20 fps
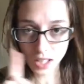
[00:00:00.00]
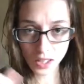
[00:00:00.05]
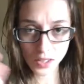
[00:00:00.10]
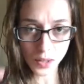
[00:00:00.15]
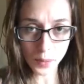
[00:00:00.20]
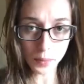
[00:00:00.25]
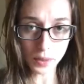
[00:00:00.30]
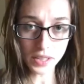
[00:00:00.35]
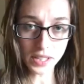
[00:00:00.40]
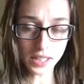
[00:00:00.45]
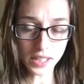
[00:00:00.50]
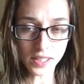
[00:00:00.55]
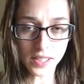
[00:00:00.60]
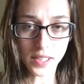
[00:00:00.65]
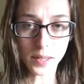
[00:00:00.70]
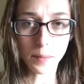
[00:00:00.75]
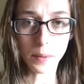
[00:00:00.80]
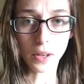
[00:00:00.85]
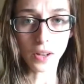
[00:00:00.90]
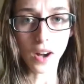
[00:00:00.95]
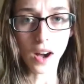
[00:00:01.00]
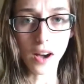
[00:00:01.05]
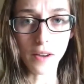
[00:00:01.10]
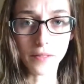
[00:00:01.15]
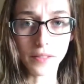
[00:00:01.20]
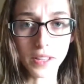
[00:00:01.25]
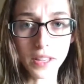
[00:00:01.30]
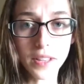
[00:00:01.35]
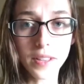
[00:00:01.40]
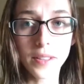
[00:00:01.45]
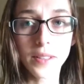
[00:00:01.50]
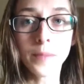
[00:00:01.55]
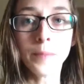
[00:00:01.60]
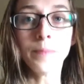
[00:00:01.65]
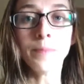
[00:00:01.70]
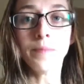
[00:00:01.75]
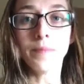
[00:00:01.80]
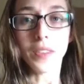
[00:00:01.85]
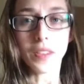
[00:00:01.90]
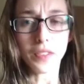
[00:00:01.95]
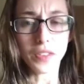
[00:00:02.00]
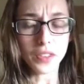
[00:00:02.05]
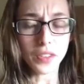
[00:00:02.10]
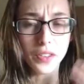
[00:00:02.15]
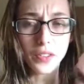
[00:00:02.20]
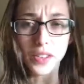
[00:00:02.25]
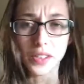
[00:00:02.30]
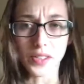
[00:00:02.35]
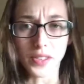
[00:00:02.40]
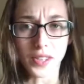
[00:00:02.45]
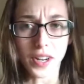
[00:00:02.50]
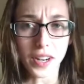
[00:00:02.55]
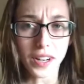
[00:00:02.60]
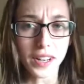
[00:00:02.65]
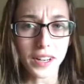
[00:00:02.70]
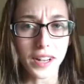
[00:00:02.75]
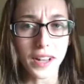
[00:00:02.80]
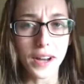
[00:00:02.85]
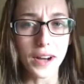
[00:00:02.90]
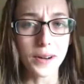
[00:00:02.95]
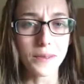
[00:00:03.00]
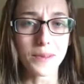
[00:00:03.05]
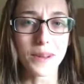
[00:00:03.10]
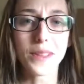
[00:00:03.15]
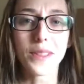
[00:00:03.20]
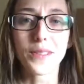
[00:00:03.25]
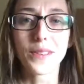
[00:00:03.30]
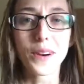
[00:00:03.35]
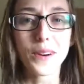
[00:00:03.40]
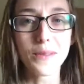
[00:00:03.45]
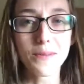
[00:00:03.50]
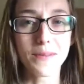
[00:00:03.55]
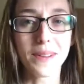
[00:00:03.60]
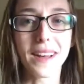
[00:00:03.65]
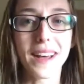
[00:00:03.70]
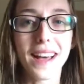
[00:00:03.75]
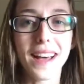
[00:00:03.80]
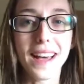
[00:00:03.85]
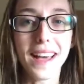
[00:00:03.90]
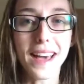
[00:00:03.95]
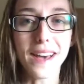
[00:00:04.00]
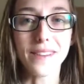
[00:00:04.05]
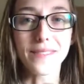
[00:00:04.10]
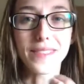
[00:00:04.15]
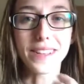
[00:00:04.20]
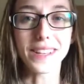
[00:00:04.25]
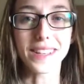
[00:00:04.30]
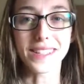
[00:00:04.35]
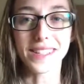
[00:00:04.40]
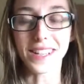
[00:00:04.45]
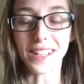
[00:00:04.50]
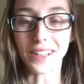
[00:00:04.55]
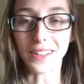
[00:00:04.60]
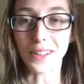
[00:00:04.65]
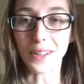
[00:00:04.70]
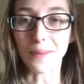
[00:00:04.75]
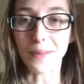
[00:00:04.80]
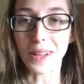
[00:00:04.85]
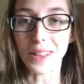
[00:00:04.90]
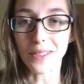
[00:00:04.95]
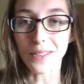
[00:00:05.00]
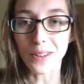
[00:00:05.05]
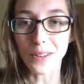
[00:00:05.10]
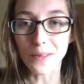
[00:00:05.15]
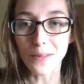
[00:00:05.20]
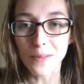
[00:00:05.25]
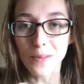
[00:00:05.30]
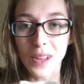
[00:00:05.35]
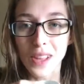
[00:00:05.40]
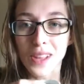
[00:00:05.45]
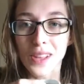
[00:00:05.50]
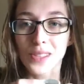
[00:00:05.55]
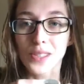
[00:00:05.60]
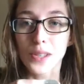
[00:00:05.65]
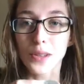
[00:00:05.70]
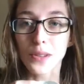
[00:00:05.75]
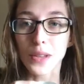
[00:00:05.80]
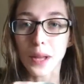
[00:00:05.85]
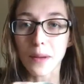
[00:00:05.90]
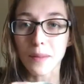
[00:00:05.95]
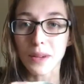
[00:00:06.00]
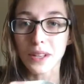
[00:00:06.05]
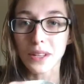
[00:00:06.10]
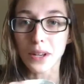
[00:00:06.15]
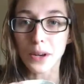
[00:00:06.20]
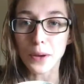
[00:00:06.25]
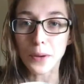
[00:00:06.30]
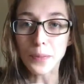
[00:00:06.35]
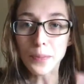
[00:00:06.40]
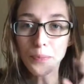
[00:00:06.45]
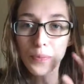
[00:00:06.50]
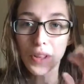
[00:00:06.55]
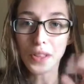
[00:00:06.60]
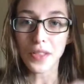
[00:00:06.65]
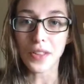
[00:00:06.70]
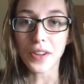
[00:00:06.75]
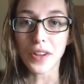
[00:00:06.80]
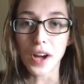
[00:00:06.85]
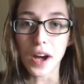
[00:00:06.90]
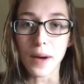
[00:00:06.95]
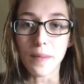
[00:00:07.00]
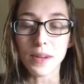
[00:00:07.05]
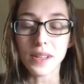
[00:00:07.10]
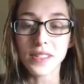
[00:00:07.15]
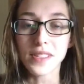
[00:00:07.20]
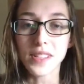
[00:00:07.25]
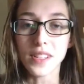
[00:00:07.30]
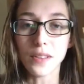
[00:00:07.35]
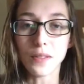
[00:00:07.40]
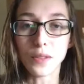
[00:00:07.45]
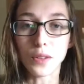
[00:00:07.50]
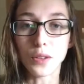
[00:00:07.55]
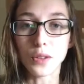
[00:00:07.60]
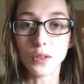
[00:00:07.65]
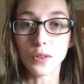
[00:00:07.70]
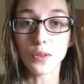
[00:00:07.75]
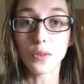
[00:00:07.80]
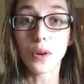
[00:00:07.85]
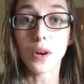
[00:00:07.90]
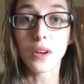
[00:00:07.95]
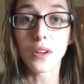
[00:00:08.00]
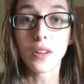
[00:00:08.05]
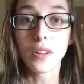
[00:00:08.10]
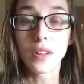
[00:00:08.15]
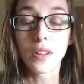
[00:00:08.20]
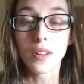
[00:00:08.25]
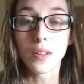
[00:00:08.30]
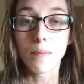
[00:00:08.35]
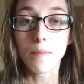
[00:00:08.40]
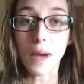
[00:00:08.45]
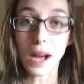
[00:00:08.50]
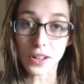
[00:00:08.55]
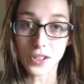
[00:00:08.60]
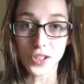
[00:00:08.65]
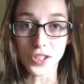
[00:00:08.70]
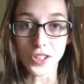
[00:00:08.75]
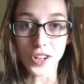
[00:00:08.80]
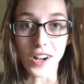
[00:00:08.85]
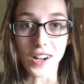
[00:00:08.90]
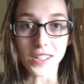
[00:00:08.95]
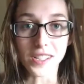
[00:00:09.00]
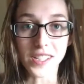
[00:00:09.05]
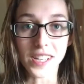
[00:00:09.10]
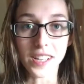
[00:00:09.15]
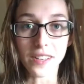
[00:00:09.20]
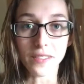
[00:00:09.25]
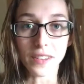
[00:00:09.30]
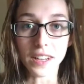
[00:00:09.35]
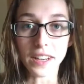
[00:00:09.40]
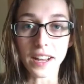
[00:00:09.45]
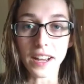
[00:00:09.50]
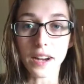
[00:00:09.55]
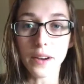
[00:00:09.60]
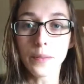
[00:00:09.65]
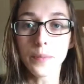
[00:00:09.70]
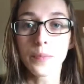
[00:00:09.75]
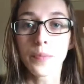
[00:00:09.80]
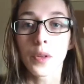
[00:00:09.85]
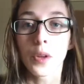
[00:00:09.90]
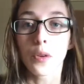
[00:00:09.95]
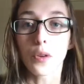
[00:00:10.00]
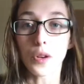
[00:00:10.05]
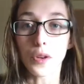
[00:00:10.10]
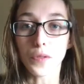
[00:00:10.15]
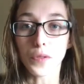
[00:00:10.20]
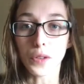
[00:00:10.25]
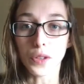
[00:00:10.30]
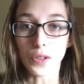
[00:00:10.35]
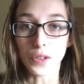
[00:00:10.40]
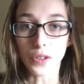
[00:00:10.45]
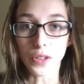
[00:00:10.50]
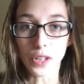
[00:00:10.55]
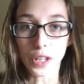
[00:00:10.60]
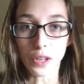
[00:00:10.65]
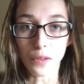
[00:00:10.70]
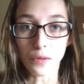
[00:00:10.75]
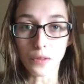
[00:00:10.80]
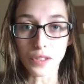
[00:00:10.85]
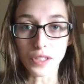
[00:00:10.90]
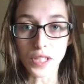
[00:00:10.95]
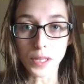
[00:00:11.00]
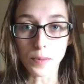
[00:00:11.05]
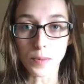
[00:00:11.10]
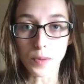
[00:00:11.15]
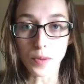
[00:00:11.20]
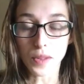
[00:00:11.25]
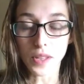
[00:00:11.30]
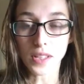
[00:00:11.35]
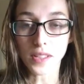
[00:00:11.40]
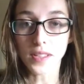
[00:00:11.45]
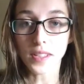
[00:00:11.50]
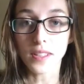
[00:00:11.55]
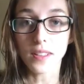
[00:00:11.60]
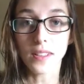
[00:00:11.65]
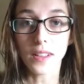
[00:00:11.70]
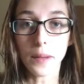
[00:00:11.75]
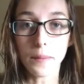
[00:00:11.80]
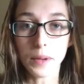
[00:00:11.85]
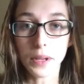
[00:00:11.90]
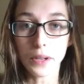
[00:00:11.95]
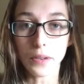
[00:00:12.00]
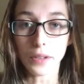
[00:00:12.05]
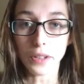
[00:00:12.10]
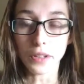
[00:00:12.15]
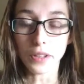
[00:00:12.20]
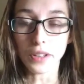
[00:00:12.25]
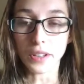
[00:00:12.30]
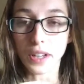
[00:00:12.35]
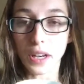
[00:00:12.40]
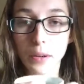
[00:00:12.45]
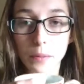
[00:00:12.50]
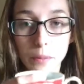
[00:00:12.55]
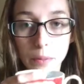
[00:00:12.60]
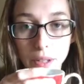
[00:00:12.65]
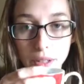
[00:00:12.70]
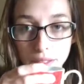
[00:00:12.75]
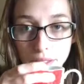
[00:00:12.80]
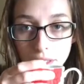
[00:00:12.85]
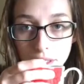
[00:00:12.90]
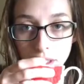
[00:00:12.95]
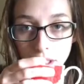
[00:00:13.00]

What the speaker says: So I'm gonna take a sip of coffee, even though that's not gonna help my throat, but I have like a tickle in my throat. So let me know in the comments if you batch your content right now, or if you're looking for tips with this. Let me know what you need help with.